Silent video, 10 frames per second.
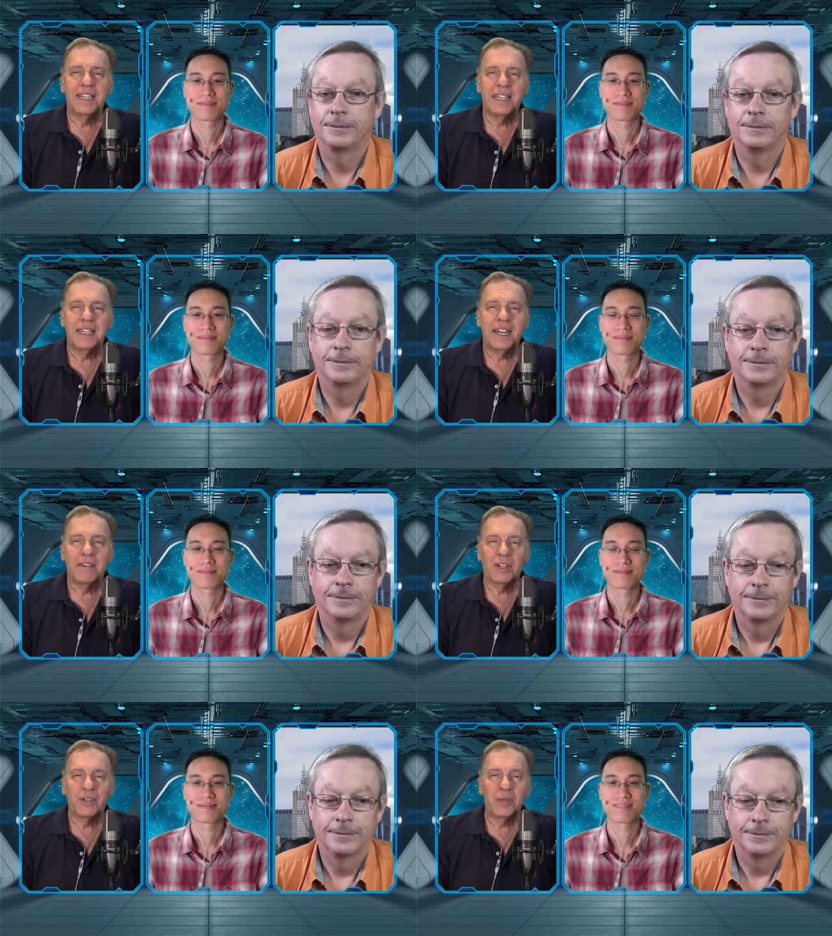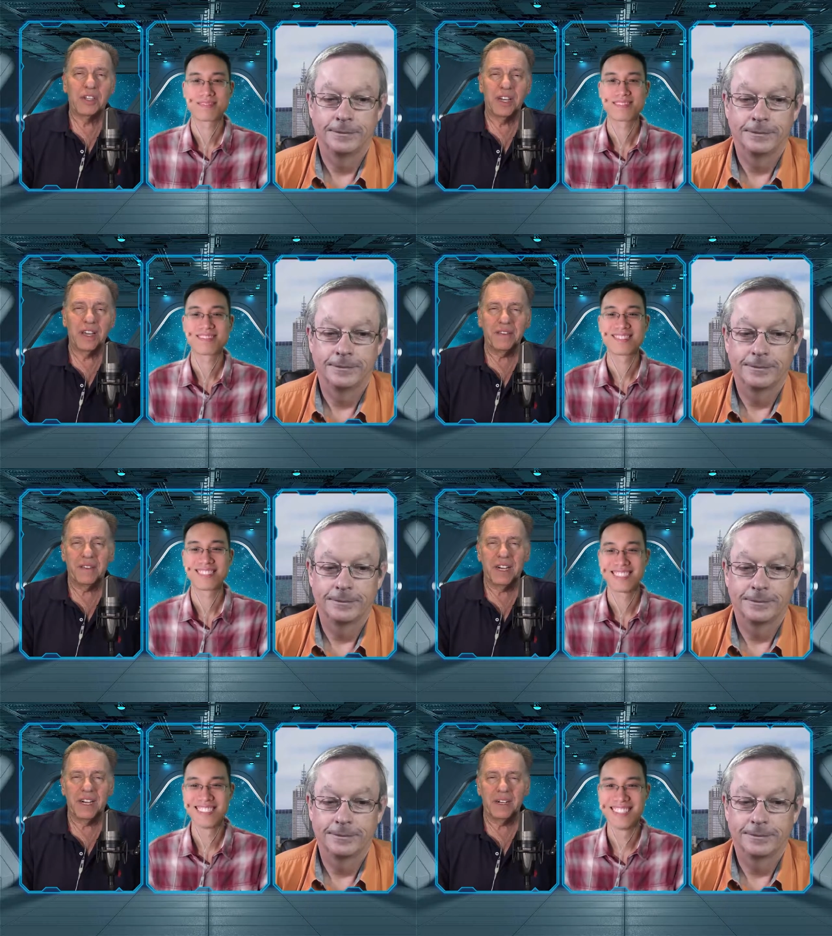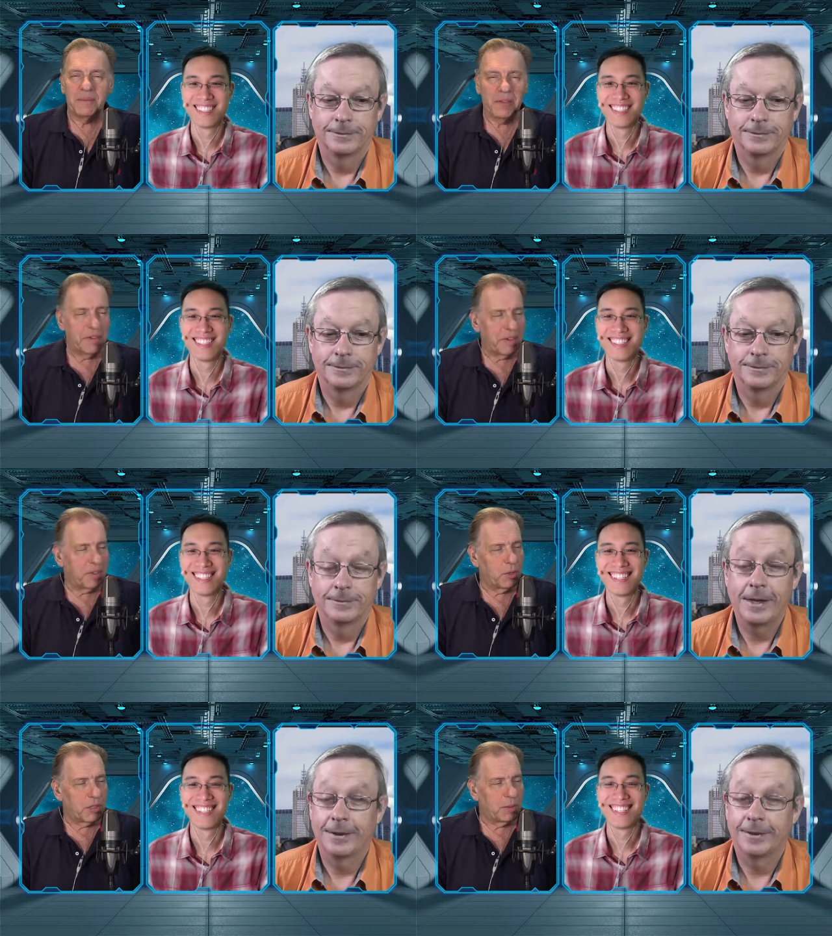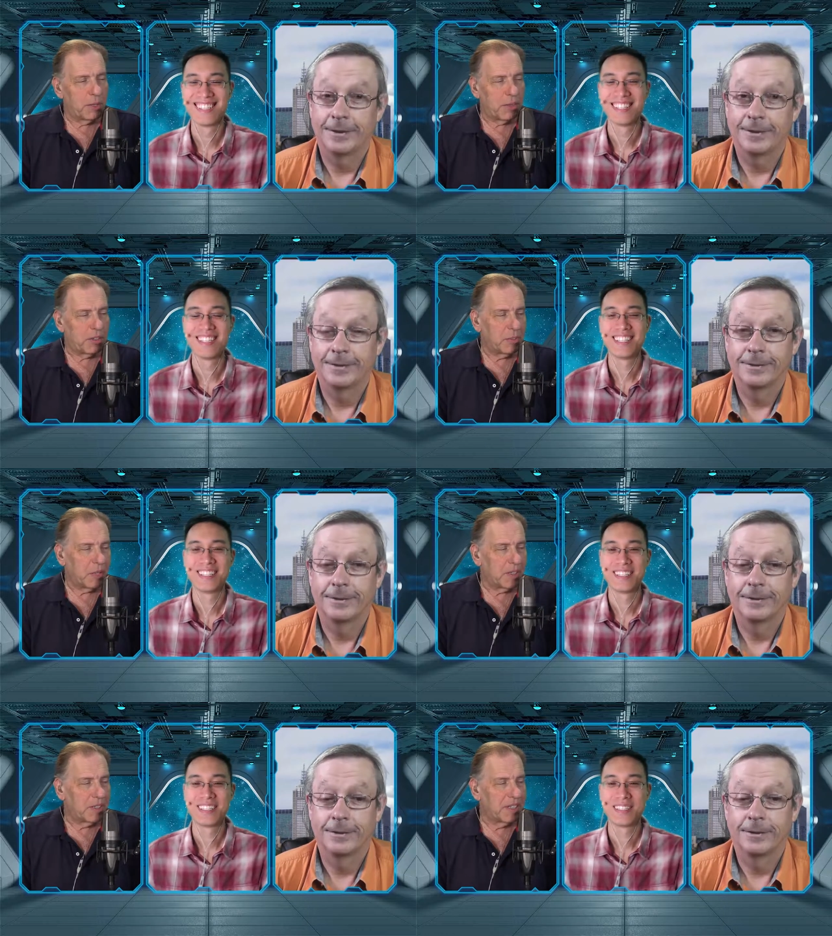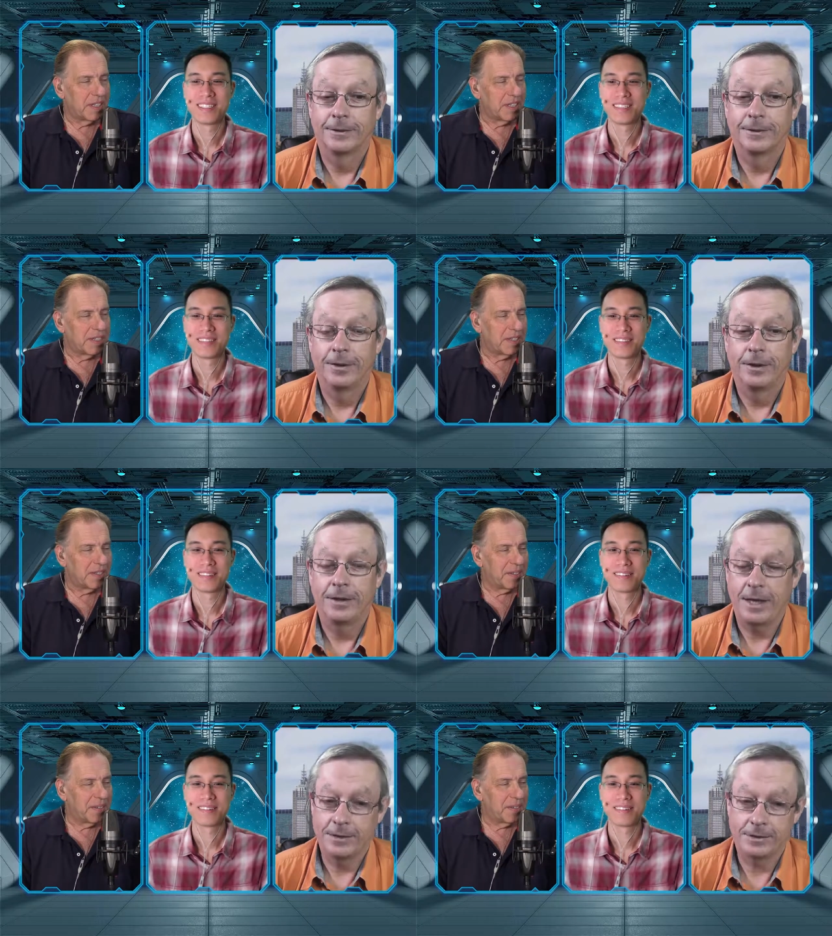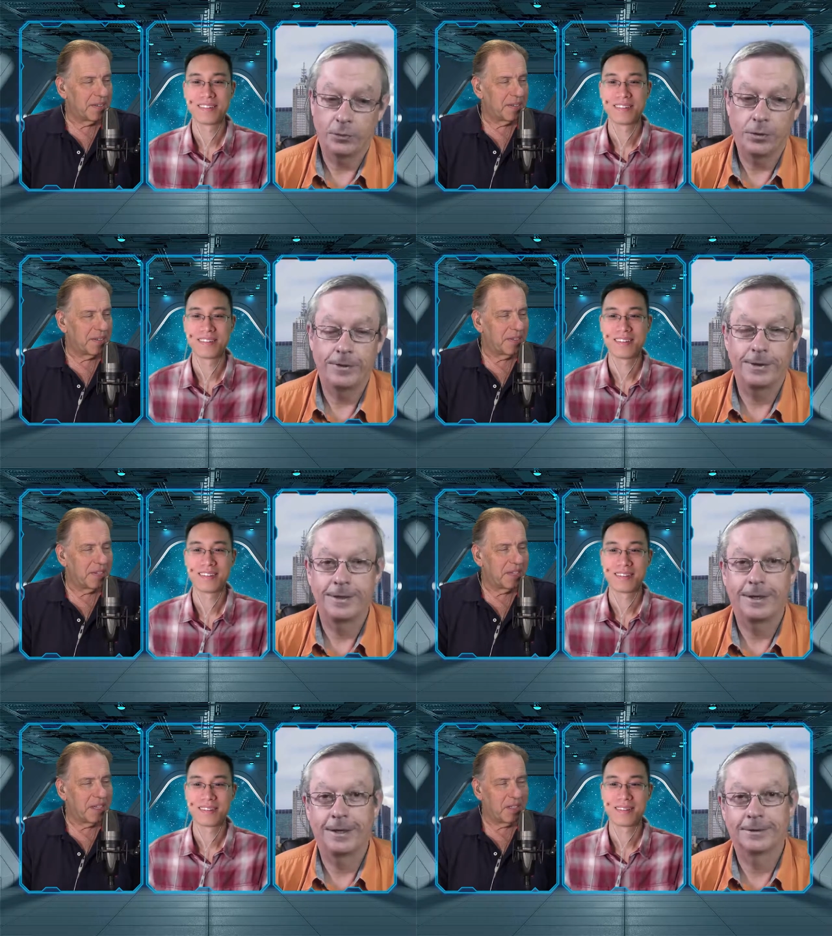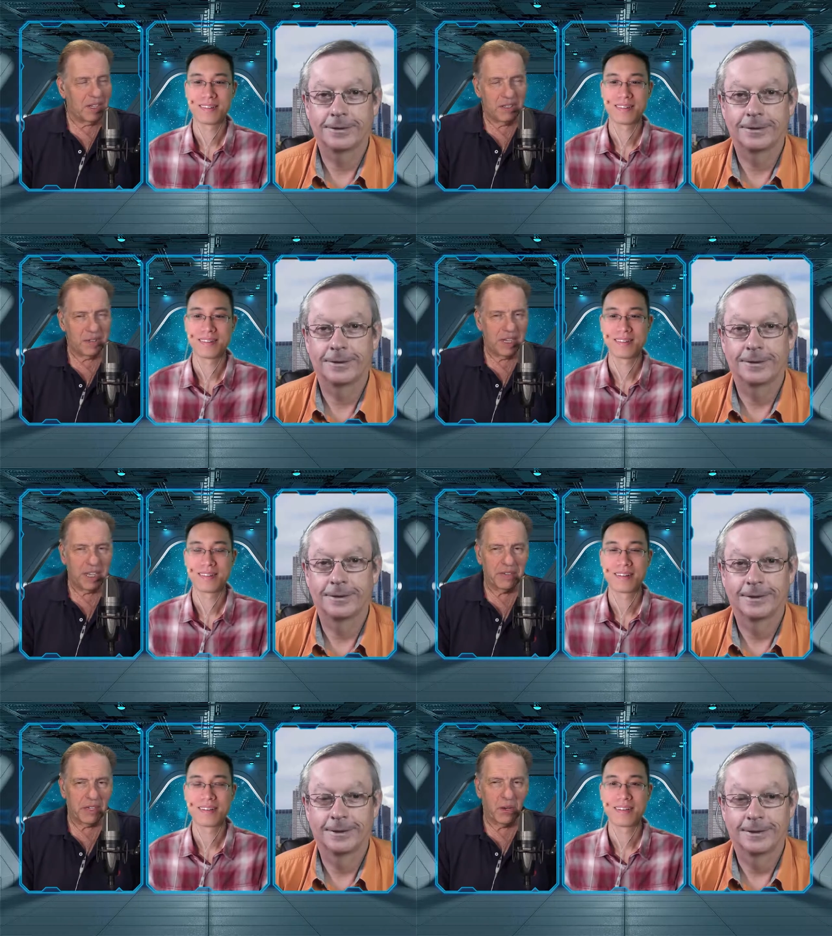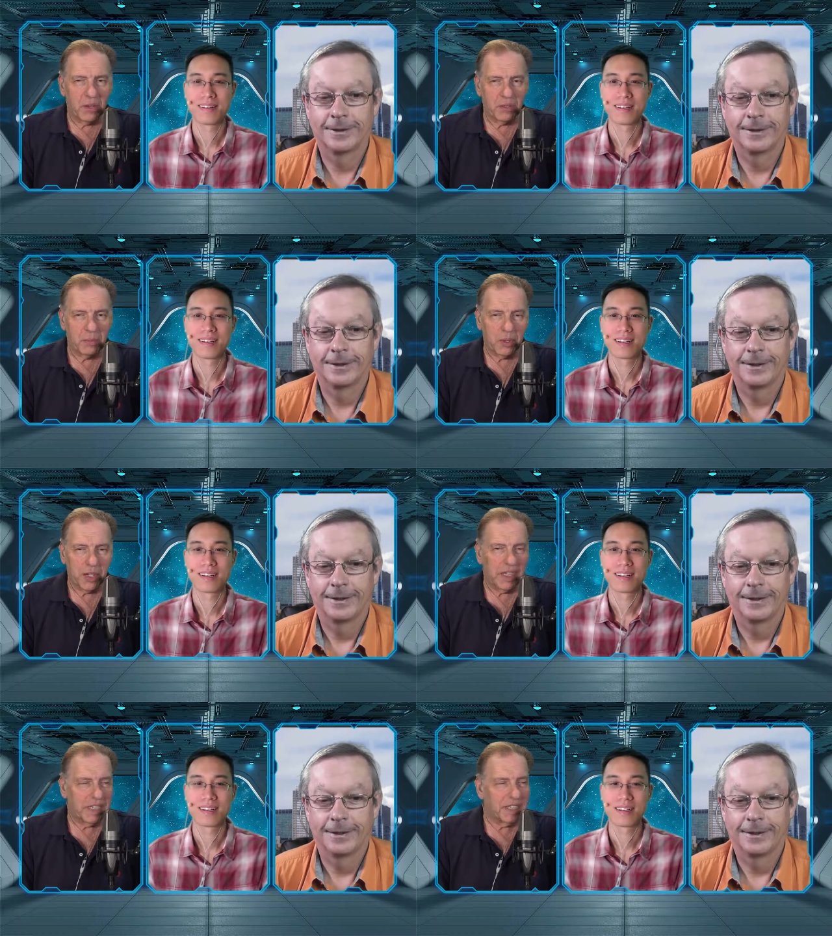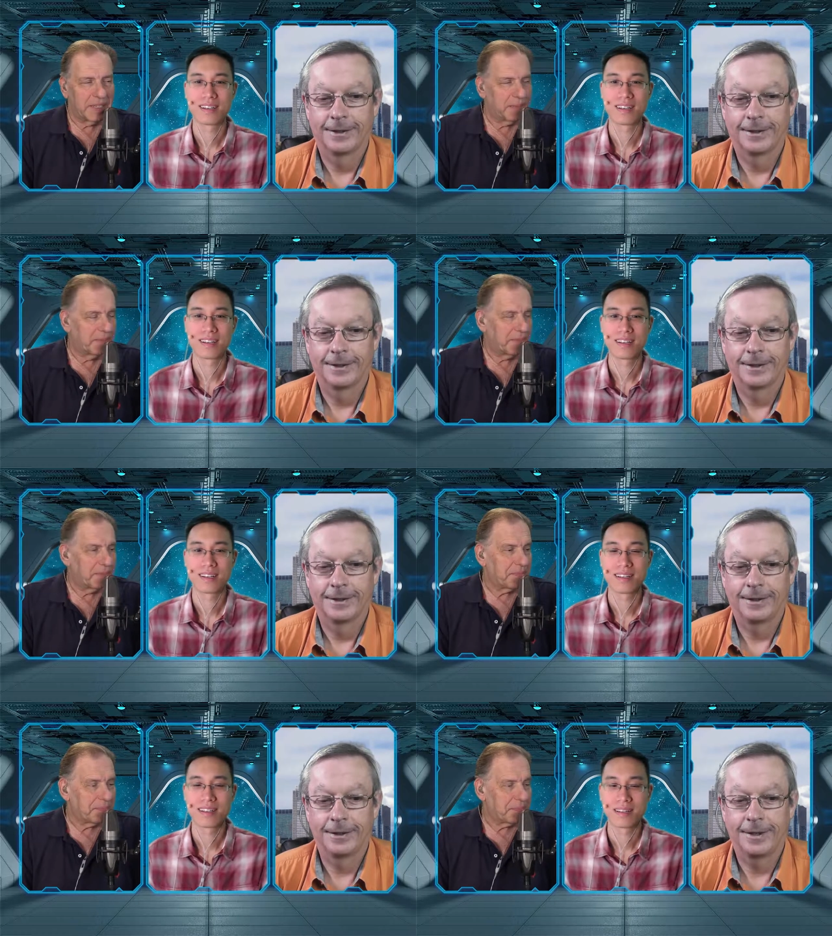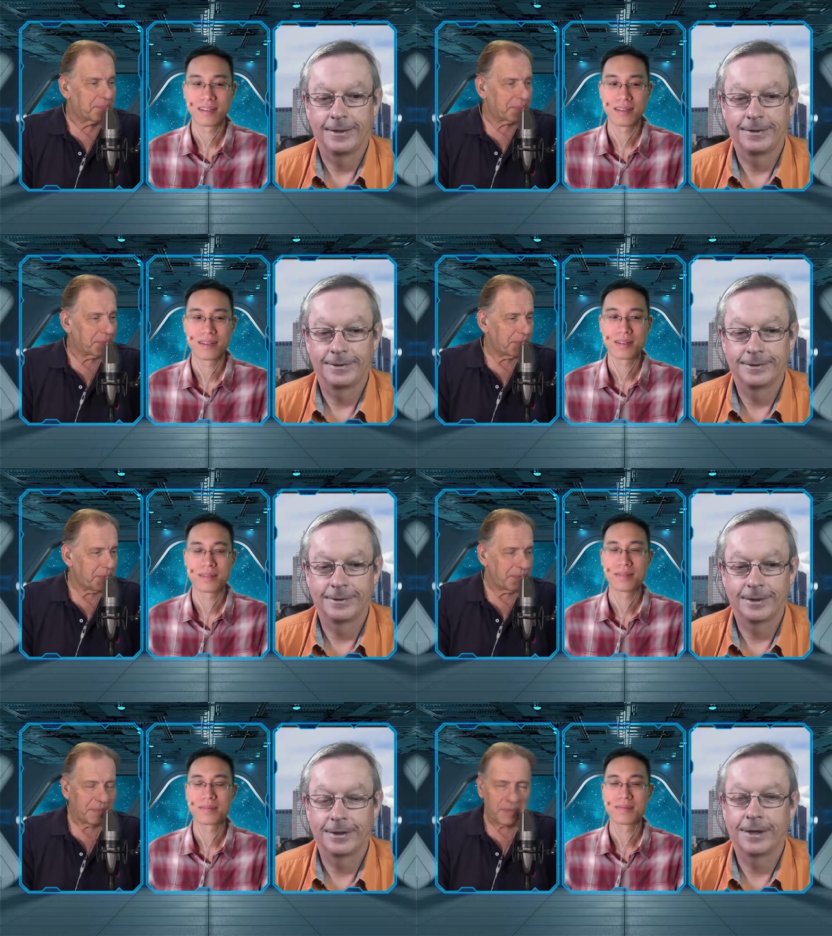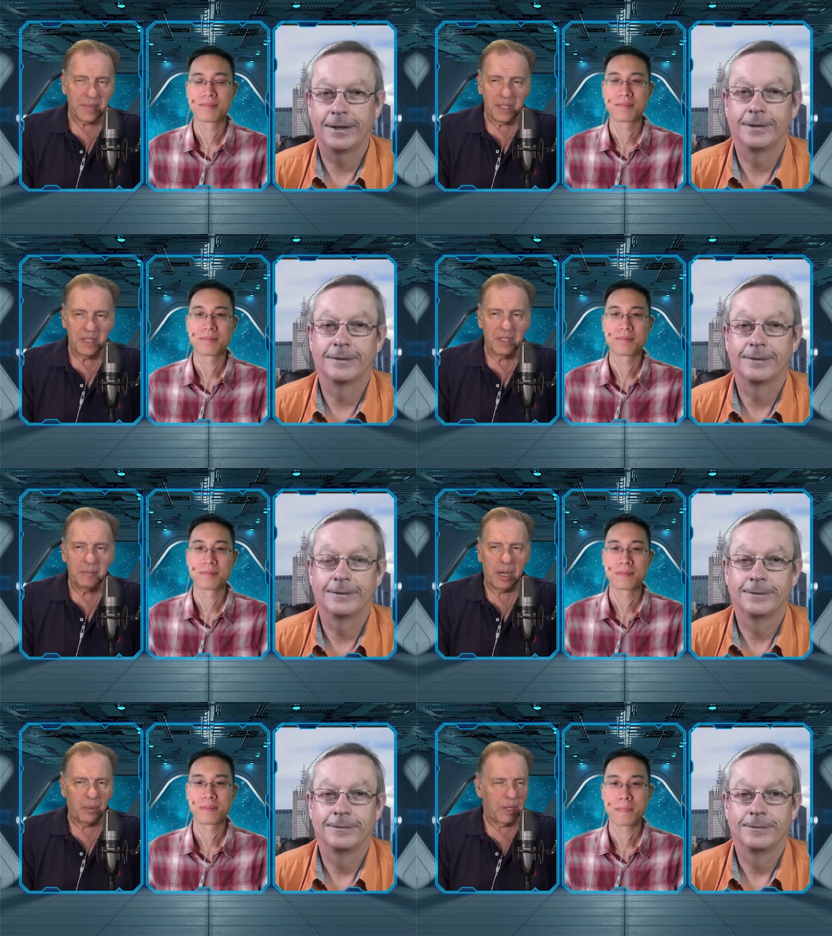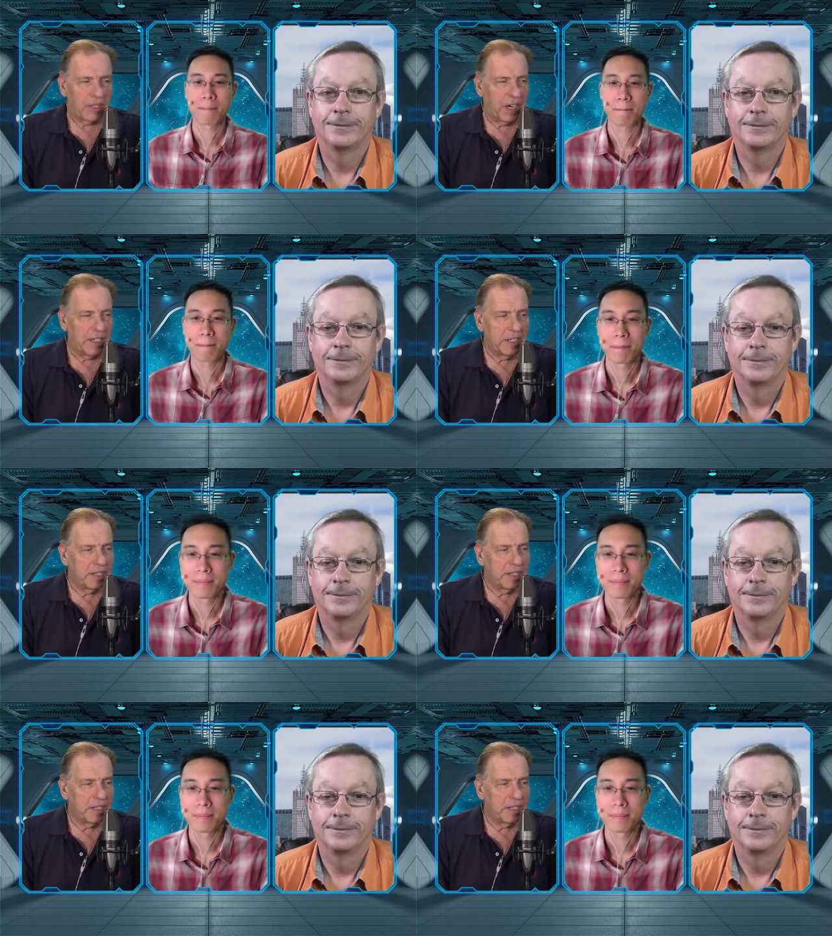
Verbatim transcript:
Speaker 1: have a good one, Jeff. Maybe are you going to be around tomorrow?
Speaker 2: Yes, I will be.
Speaker 1: Yes. I'll try to give you a call tomorrow night.
Speaker 2: Yeah. Okay.
Speaker 1: About what, 9?